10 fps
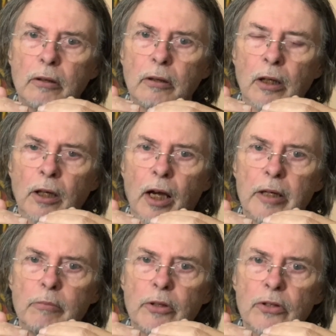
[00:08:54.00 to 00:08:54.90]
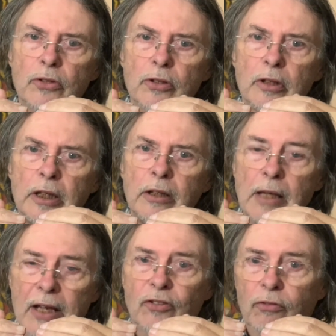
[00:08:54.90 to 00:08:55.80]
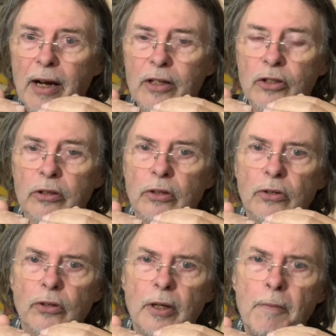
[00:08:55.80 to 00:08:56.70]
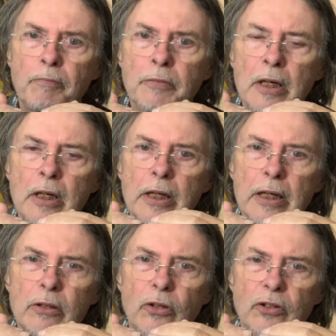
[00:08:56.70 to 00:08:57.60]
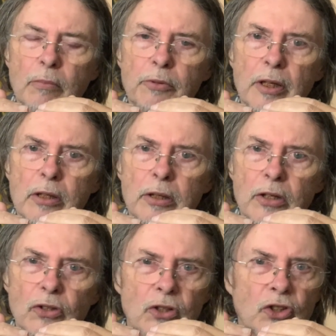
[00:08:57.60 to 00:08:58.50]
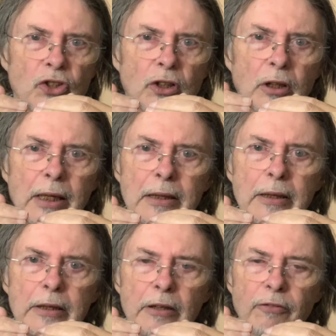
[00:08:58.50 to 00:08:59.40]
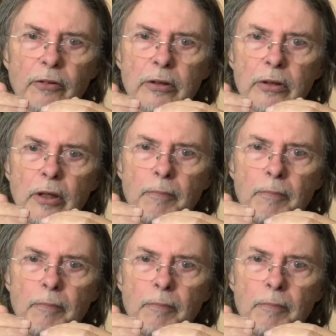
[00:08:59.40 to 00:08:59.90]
alignments as fractions into something that is slightly different,